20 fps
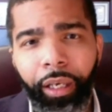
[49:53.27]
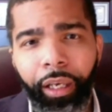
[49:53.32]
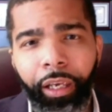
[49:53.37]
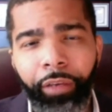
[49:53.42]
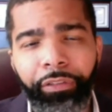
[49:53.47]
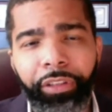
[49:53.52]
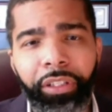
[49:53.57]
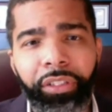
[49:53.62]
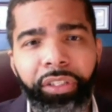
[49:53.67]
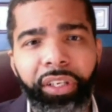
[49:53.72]

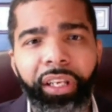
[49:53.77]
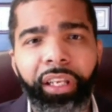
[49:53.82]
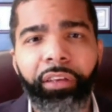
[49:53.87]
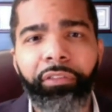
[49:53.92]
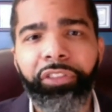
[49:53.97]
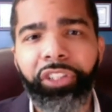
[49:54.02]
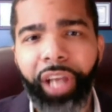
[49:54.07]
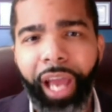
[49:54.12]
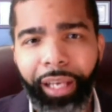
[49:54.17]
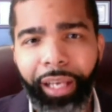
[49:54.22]
If the city
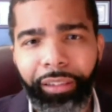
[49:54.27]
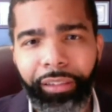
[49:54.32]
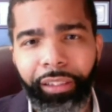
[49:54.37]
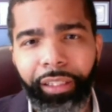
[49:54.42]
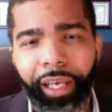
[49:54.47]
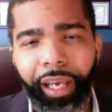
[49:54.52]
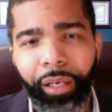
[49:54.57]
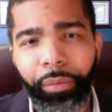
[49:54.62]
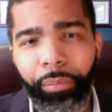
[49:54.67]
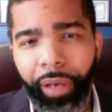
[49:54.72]
of Jackson
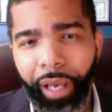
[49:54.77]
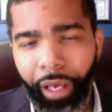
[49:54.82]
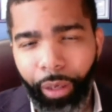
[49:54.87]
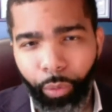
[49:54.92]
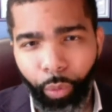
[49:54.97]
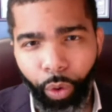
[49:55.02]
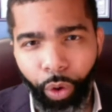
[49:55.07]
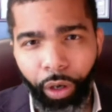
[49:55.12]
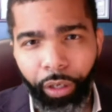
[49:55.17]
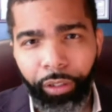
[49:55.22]
had bad
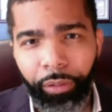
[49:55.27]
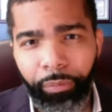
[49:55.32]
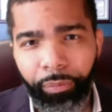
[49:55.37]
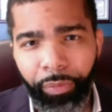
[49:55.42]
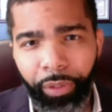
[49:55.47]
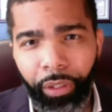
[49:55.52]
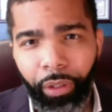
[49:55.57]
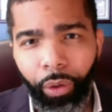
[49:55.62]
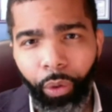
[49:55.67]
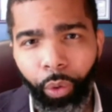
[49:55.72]
water,
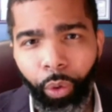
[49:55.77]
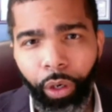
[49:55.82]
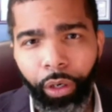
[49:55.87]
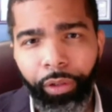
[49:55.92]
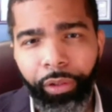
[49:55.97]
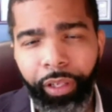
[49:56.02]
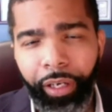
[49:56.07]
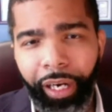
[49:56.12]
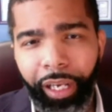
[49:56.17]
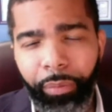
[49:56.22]
or
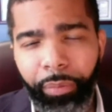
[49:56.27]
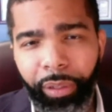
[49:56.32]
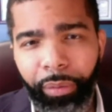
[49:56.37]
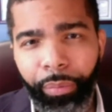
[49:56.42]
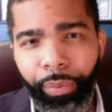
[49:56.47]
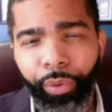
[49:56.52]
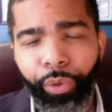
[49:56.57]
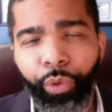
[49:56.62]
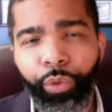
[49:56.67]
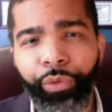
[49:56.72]
there had been
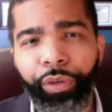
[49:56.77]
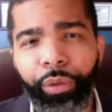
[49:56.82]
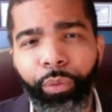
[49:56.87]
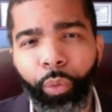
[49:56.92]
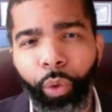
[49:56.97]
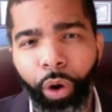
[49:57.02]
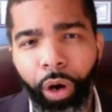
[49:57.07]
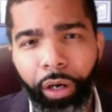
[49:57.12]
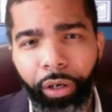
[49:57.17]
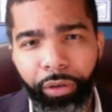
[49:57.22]
proven
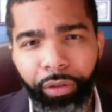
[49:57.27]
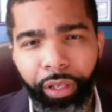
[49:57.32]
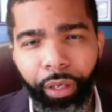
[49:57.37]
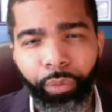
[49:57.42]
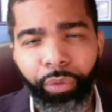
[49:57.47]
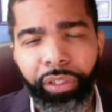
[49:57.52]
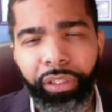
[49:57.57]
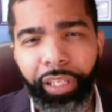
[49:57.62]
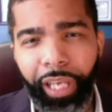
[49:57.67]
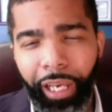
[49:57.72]
water that
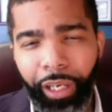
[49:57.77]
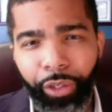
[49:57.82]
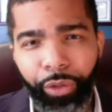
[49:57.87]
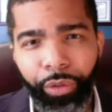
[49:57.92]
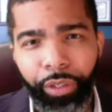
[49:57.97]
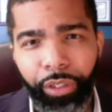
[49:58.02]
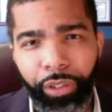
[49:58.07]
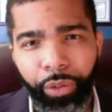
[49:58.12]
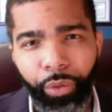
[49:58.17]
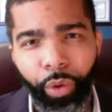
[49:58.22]
was
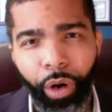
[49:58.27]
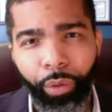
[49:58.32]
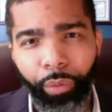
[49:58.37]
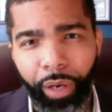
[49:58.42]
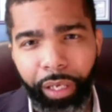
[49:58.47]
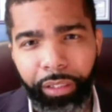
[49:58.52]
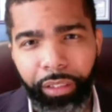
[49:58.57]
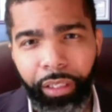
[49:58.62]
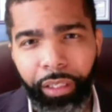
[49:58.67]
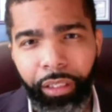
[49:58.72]
dangerous to our
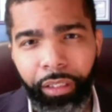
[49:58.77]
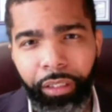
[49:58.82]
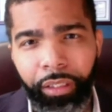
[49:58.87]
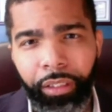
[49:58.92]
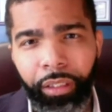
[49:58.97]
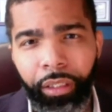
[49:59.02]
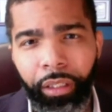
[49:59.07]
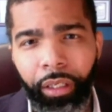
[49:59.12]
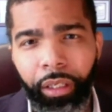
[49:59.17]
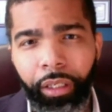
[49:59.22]
residents,
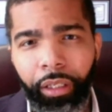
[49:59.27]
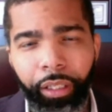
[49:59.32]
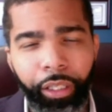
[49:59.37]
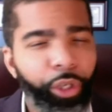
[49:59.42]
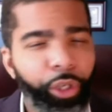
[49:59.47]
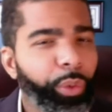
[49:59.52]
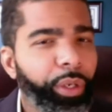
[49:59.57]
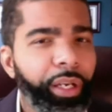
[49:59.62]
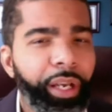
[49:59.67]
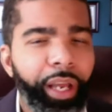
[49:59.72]
then
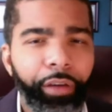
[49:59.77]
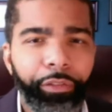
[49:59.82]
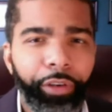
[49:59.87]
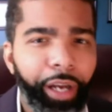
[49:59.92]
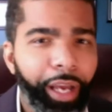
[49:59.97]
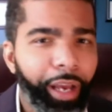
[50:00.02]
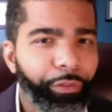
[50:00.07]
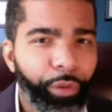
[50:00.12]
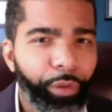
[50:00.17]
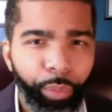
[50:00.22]
you would never have